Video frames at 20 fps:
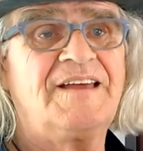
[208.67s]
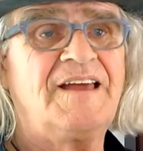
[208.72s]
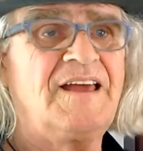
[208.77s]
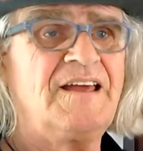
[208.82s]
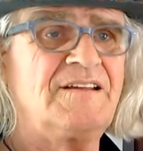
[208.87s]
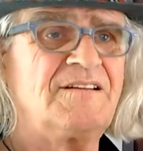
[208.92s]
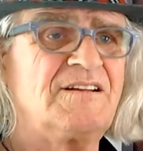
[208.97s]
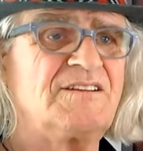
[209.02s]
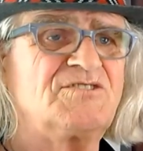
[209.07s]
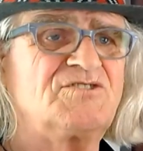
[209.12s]

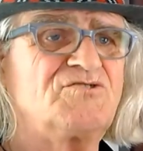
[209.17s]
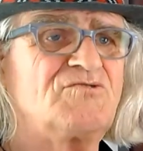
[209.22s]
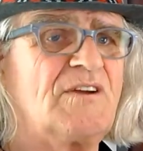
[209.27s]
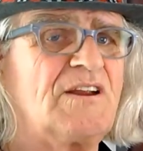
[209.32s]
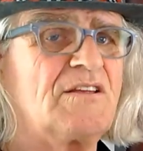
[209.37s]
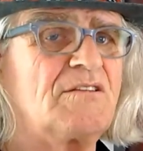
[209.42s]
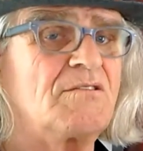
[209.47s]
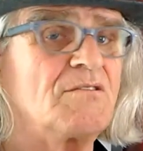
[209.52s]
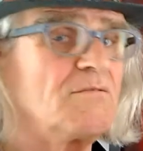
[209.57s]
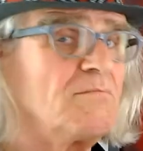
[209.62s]
And that
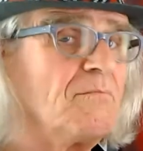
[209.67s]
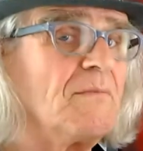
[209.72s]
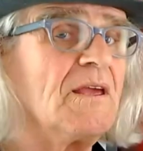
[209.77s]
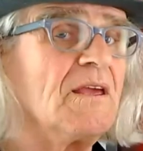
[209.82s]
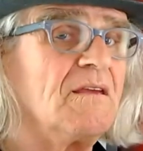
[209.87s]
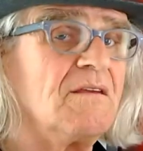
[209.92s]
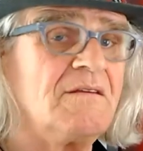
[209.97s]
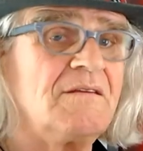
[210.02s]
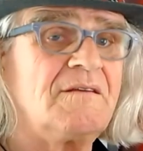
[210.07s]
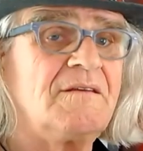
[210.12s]
strengthened me
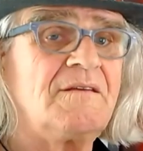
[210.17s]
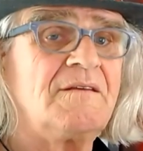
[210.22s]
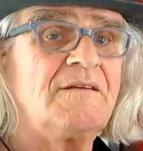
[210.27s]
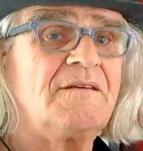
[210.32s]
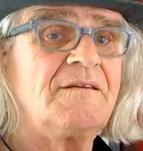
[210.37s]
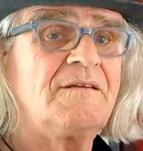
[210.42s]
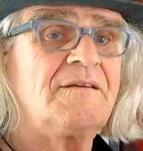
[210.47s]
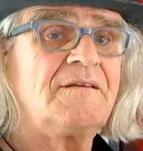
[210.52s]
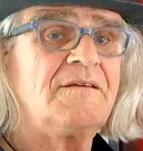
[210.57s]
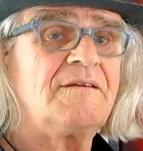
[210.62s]

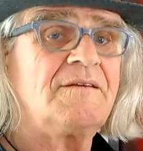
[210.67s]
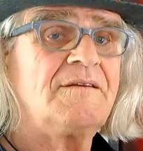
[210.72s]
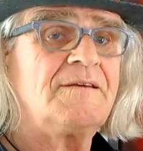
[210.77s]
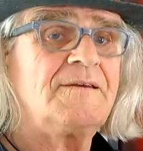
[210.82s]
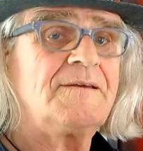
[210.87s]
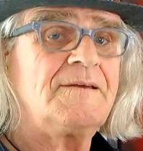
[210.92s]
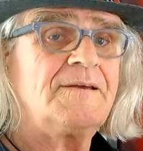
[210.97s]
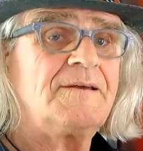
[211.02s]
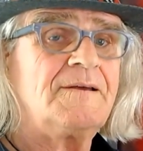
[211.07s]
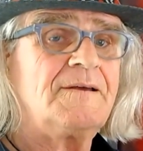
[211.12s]

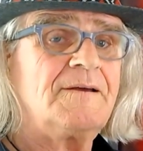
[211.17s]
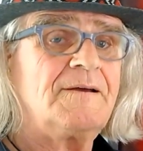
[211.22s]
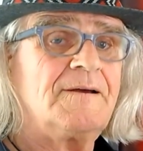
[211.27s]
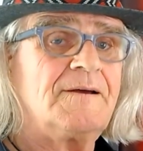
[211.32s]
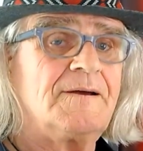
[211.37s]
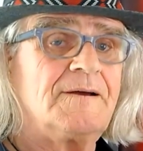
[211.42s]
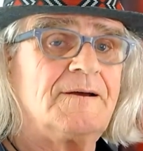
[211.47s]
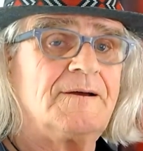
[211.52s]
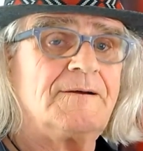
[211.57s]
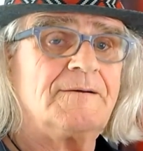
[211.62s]

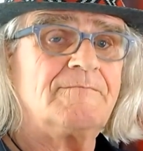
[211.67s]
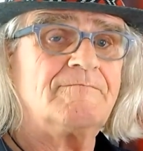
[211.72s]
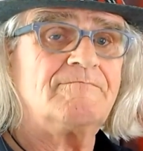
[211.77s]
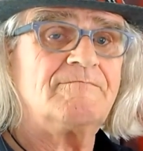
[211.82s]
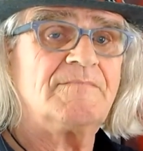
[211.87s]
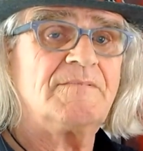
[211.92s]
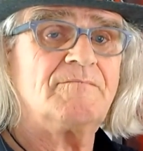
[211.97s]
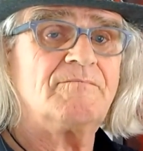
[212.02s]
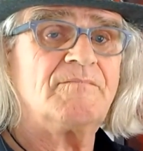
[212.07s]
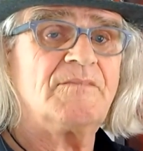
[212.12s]

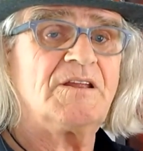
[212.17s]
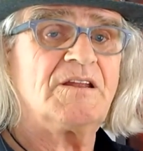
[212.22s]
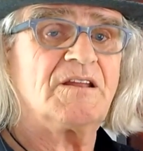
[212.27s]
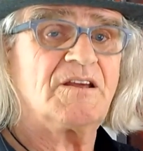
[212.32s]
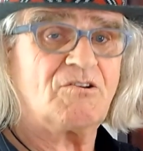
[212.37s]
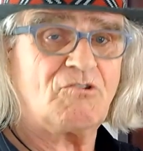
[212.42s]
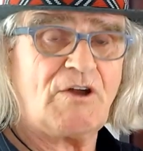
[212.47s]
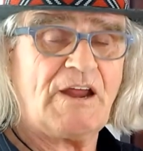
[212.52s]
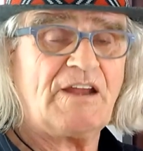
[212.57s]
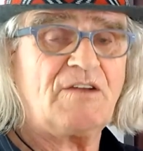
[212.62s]
in a
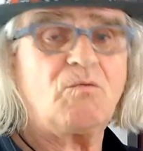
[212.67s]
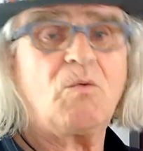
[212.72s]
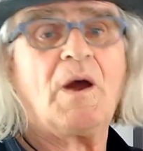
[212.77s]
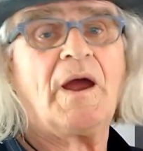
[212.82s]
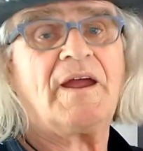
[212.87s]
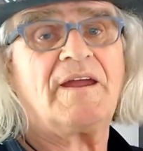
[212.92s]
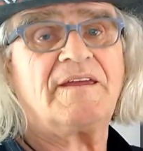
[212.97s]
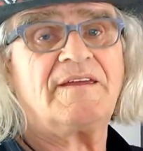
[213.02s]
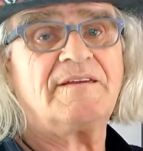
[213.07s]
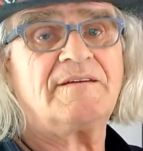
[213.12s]
great way.